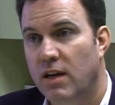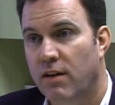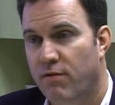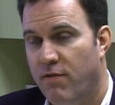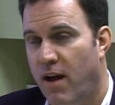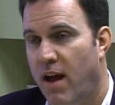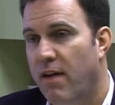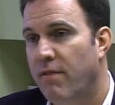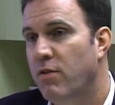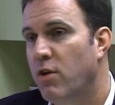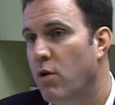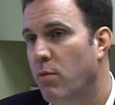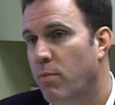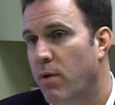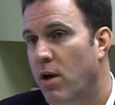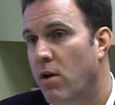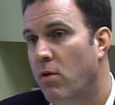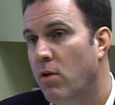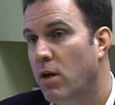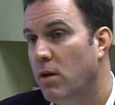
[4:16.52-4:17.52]
in a 5-year
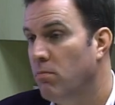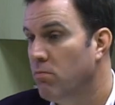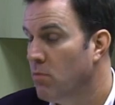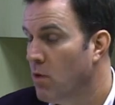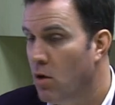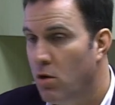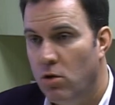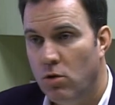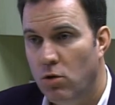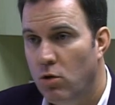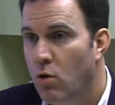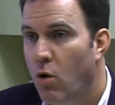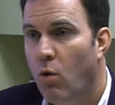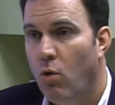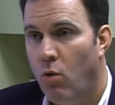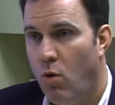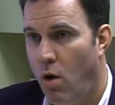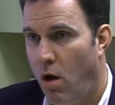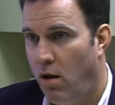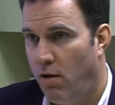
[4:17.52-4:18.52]
period, you
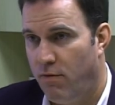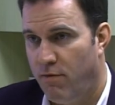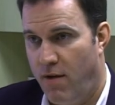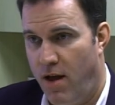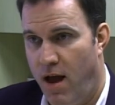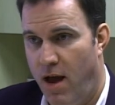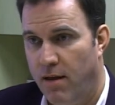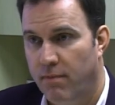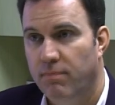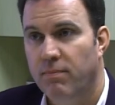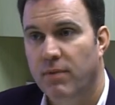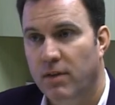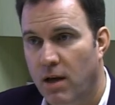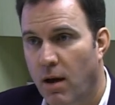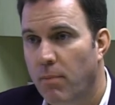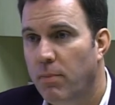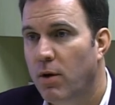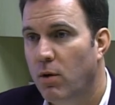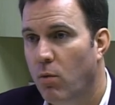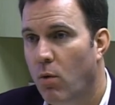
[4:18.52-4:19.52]
don't qualify. The
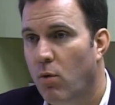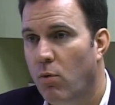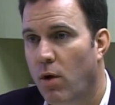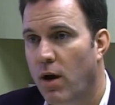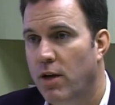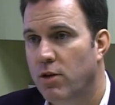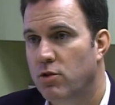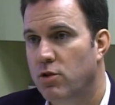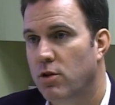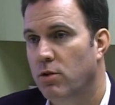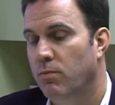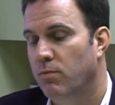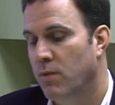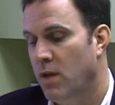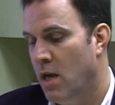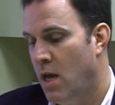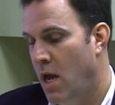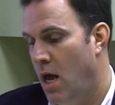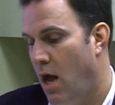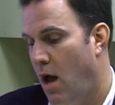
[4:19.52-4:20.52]
company won't write you.
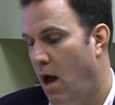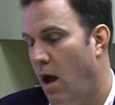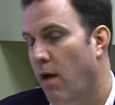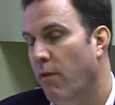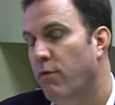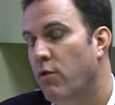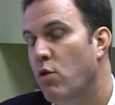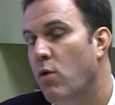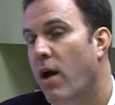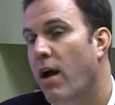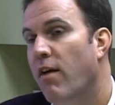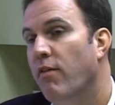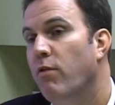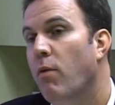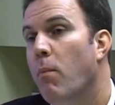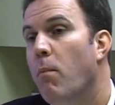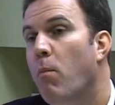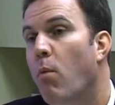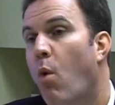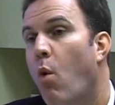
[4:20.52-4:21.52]
If you
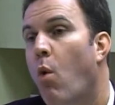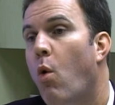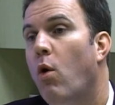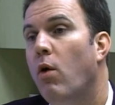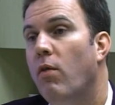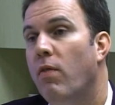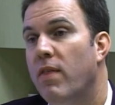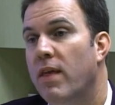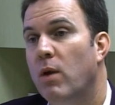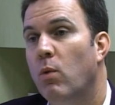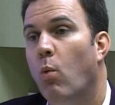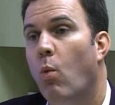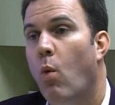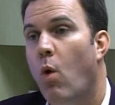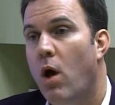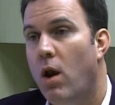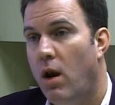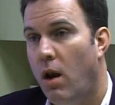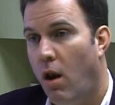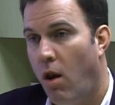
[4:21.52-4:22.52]
have more than
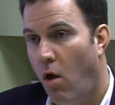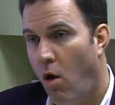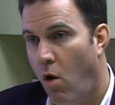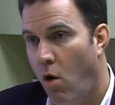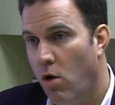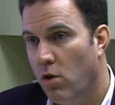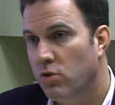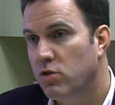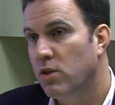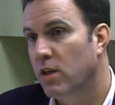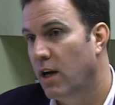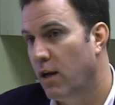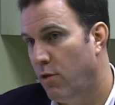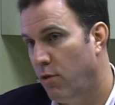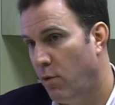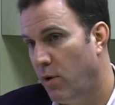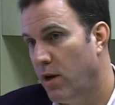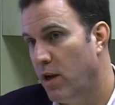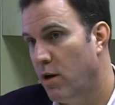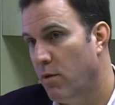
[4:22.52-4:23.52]
one loss in a
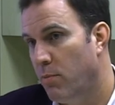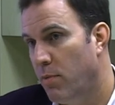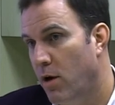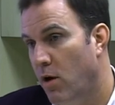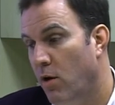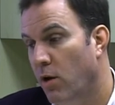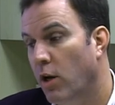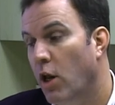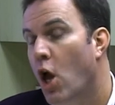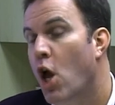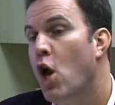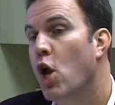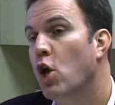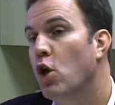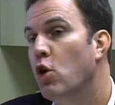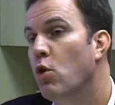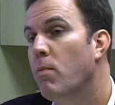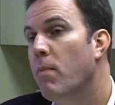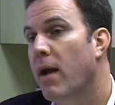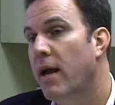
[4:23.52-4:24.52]
3-year period,
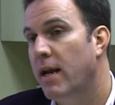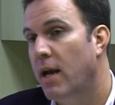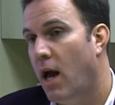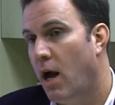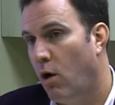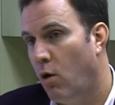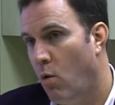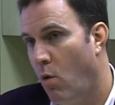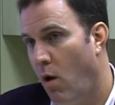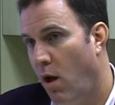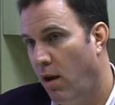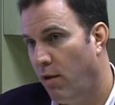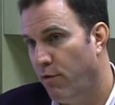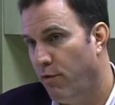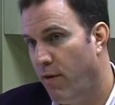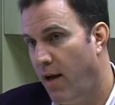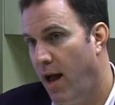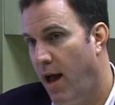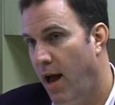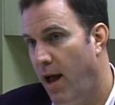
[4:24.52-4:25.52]
you may not
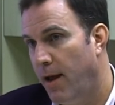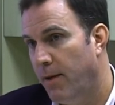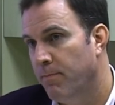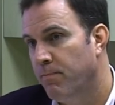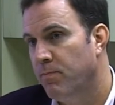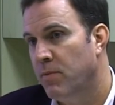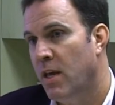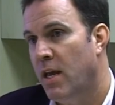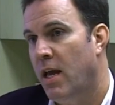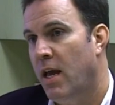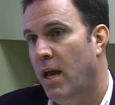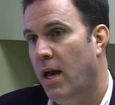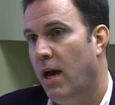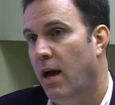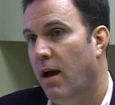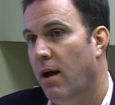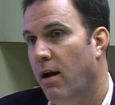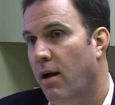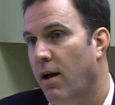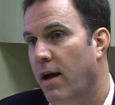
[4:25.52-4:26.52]
qualify.
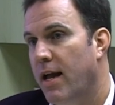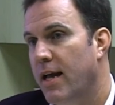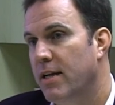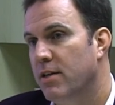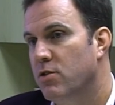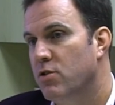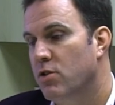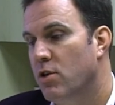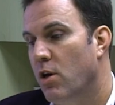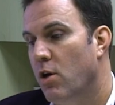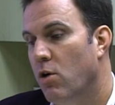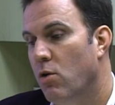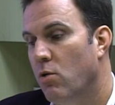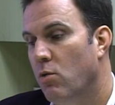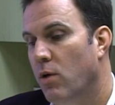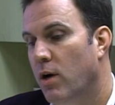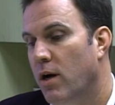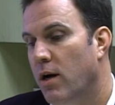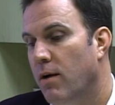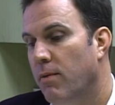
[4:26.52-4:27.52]
And
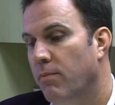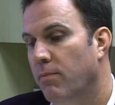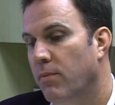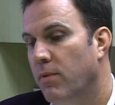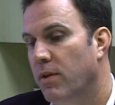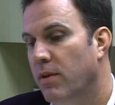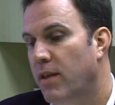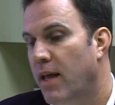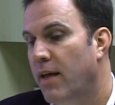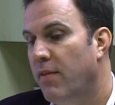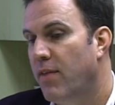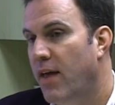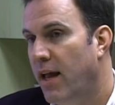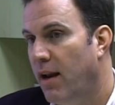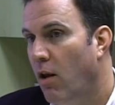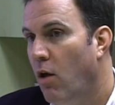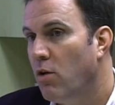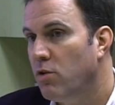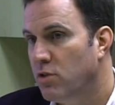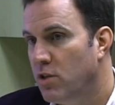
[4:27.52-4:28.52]
so
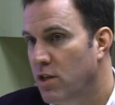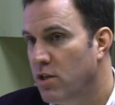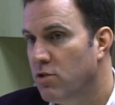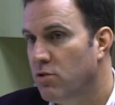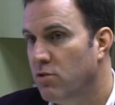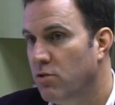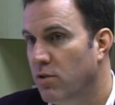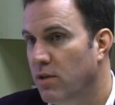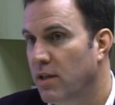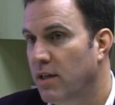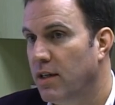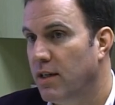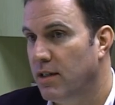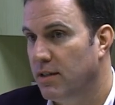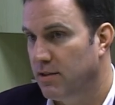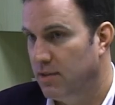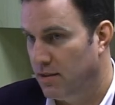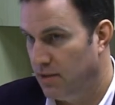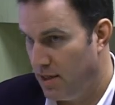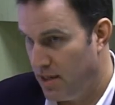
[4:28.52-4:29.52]
that loss history
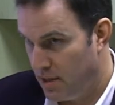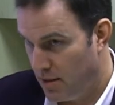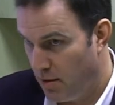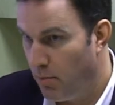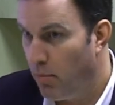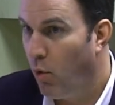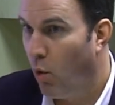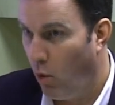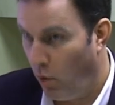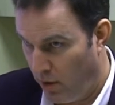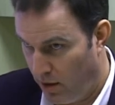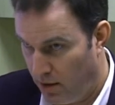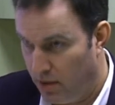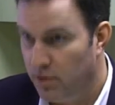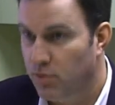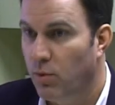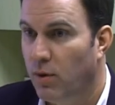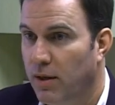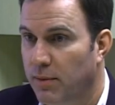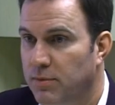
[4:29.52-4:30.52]
is important,
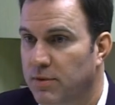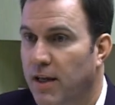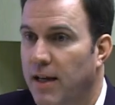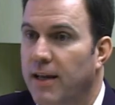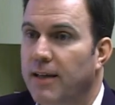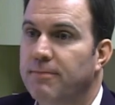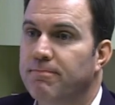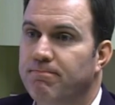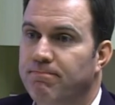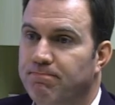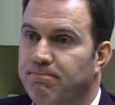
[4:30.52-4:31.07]
is what I'm saying.